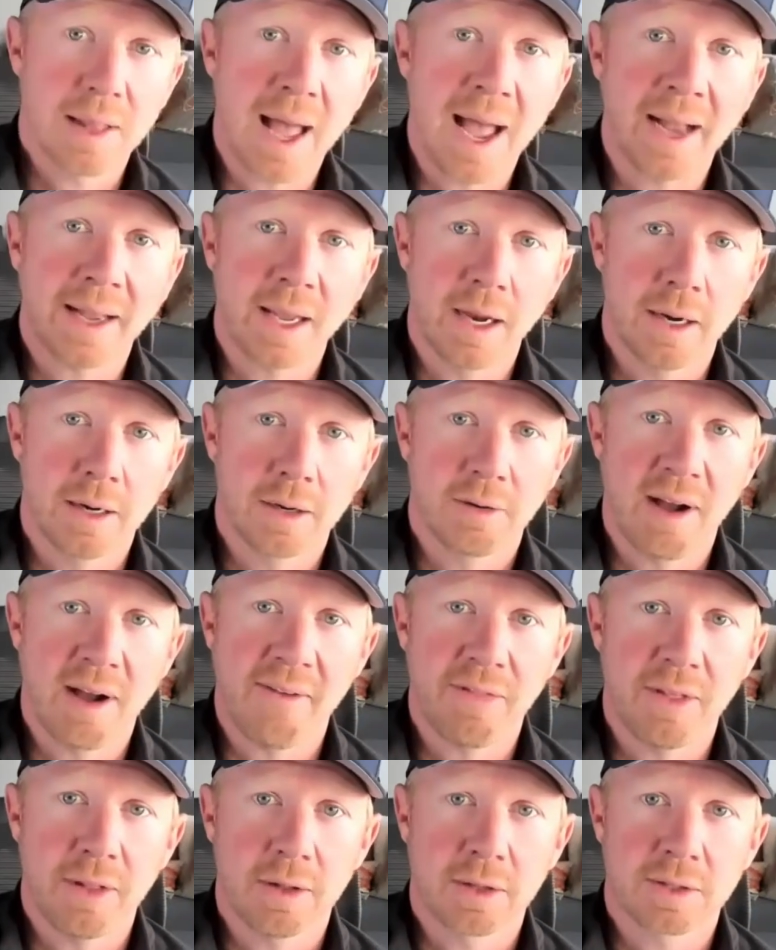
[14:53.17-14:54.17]
lacking in a
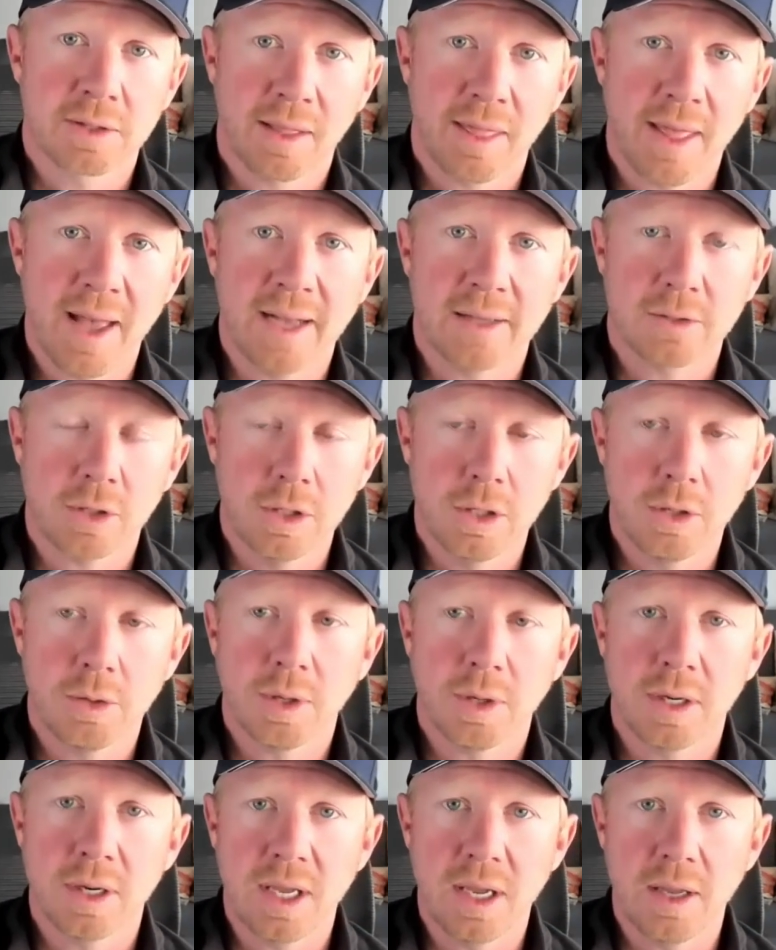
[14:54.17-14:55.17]
graph that looks like that. So you
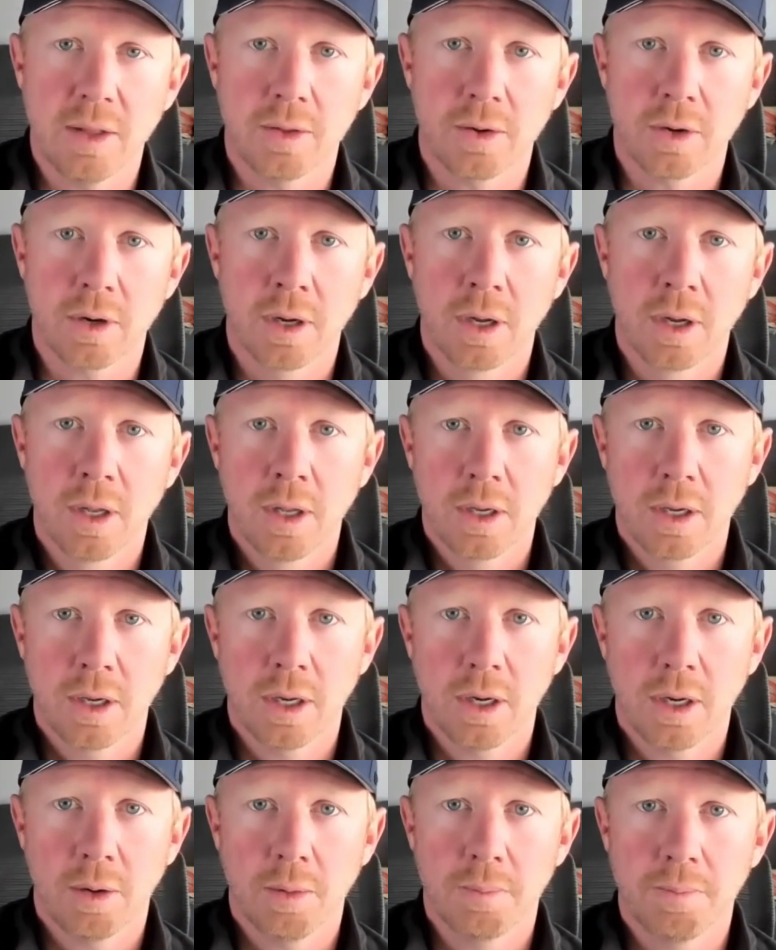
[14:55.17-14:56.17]
can either,
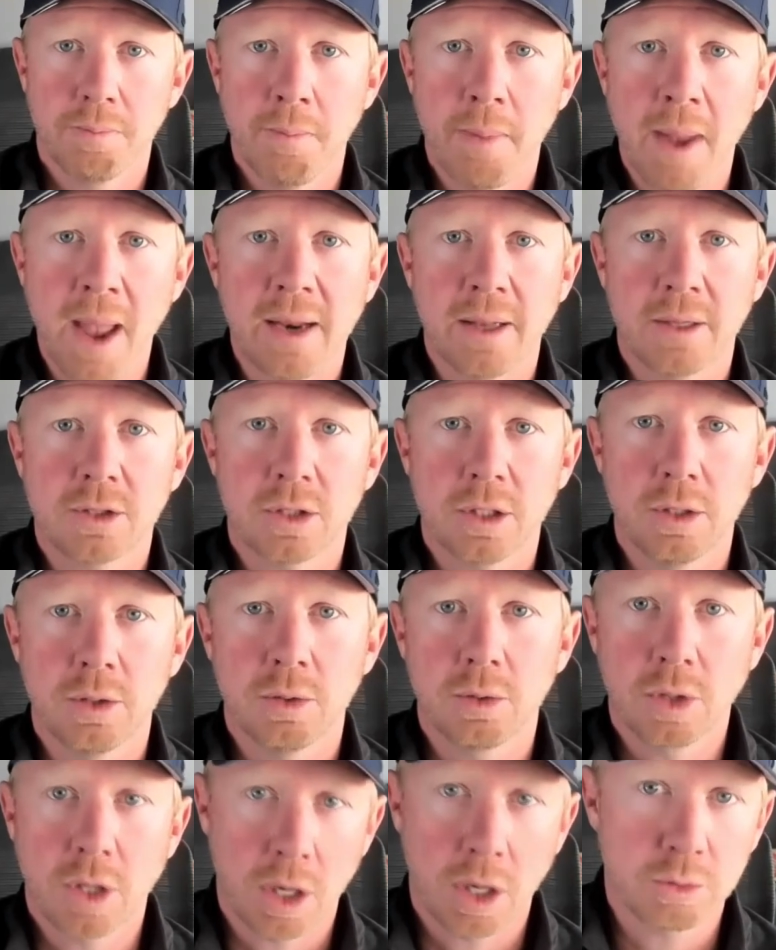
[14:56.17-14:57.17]
manage
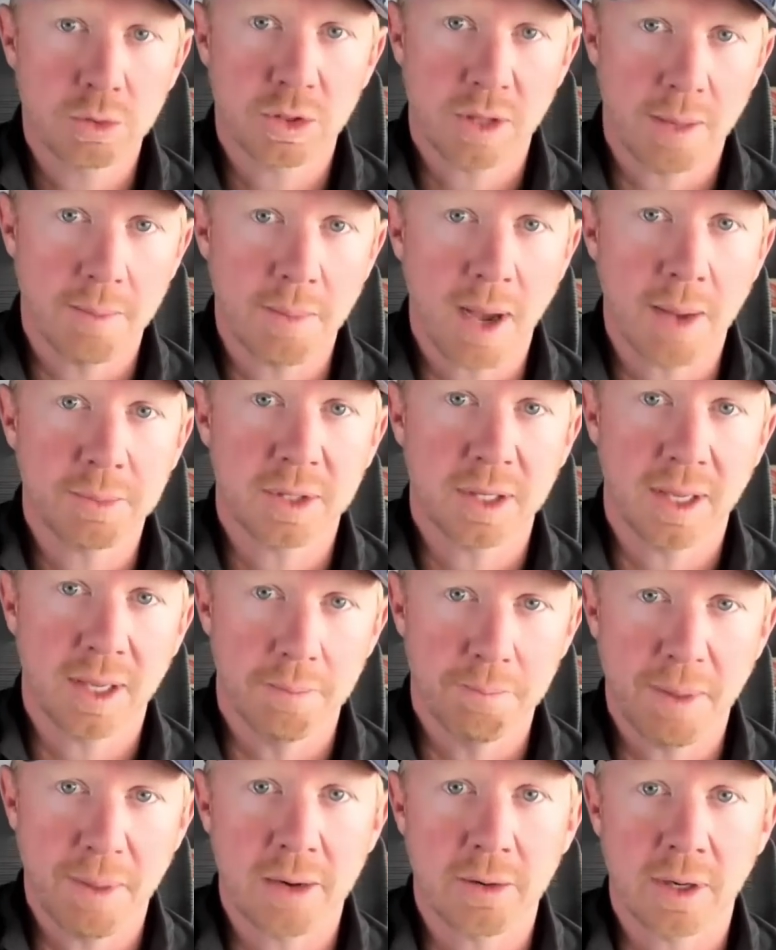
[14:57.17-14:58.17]
to coach them up to
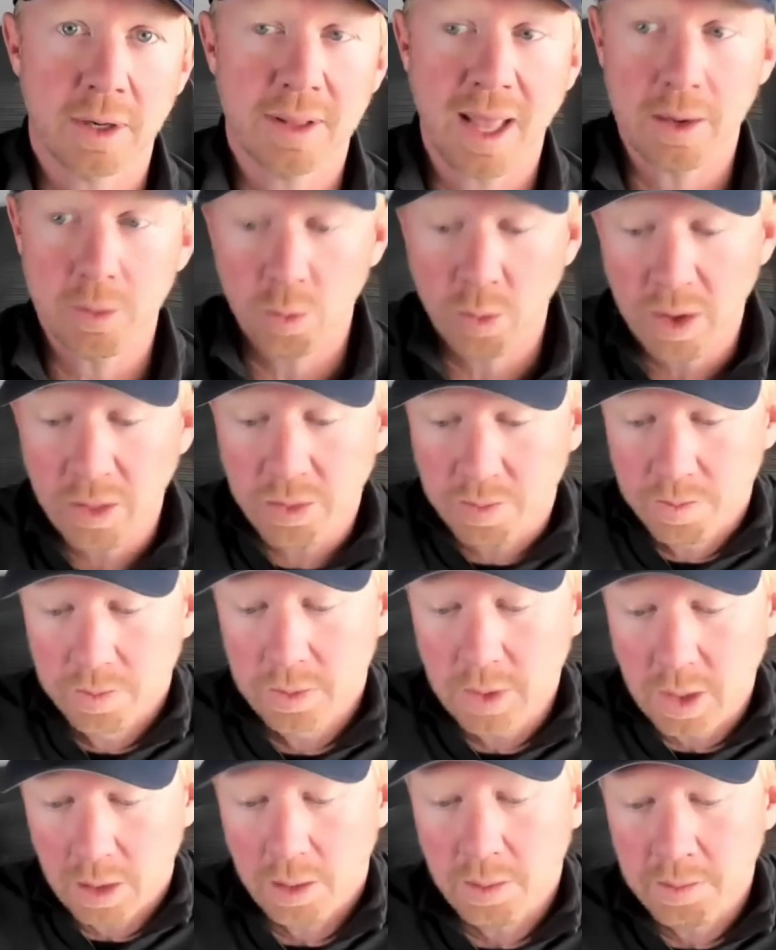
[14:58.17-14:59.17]
get better at that with,
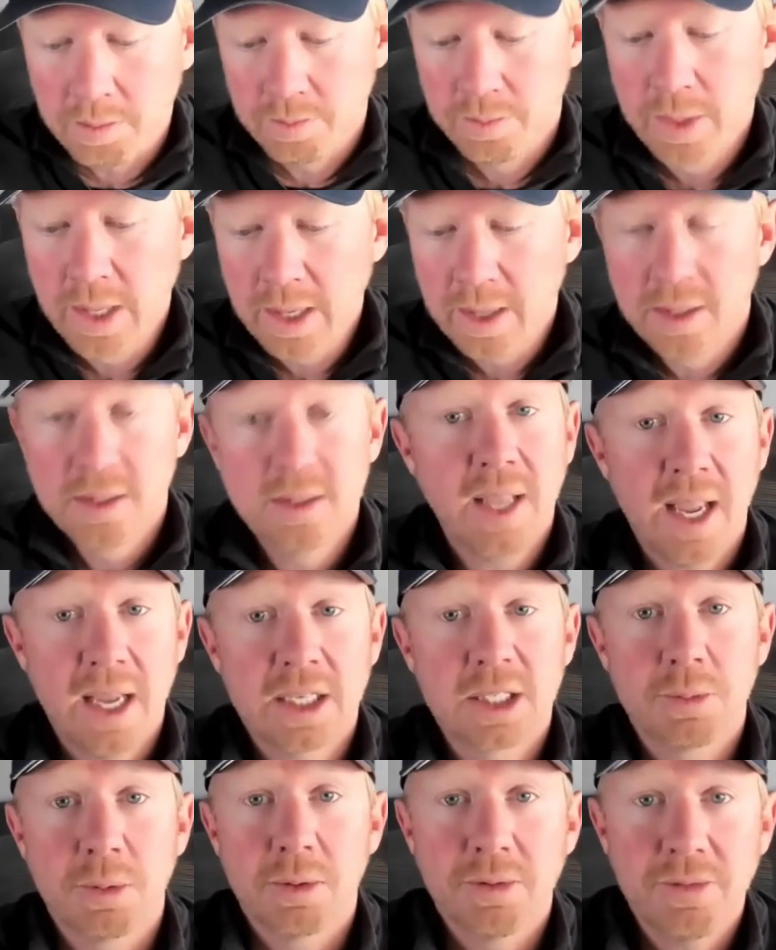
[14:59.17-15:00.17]

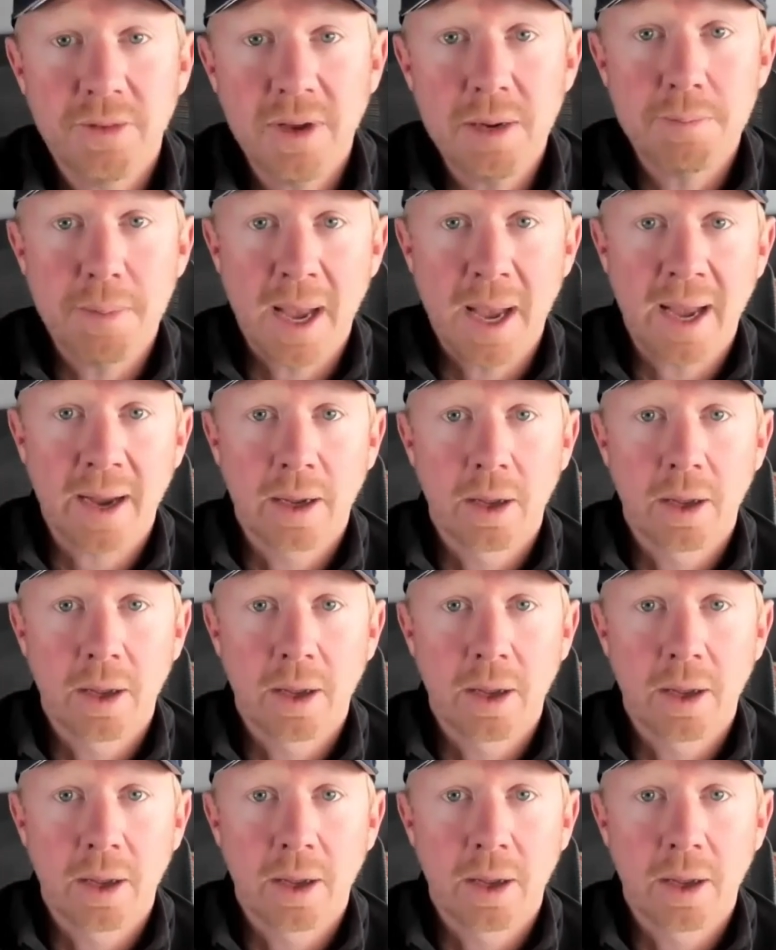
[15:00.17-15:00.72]
tangible feedback,